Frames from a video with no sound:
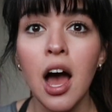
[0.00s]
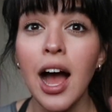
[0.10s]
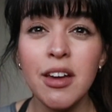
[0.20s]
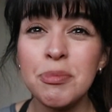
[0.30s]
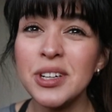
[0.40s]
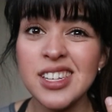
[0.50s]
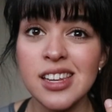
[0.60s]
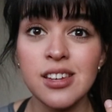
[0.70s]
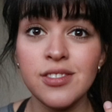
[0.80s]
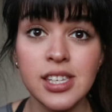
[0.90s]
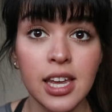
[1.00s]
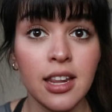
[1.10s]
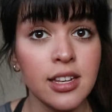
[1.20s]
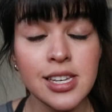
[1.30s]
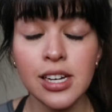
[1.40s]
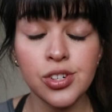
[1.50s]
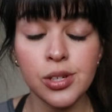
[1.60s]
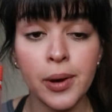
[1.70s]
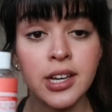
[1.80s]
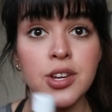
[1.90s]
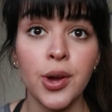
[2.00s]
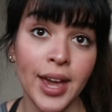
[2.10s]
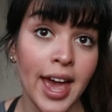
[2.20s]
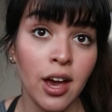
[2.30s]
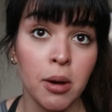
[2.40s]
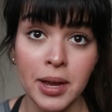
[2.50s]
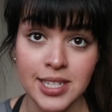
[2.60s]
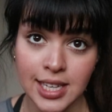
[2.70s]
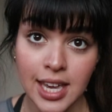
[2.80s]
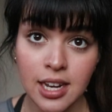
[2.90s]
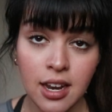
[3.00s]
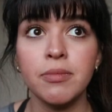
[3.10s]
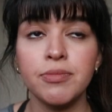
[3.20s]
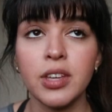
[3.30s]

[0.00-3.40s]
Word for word: I have pretty sensitive skin and this actually works okay on my skin.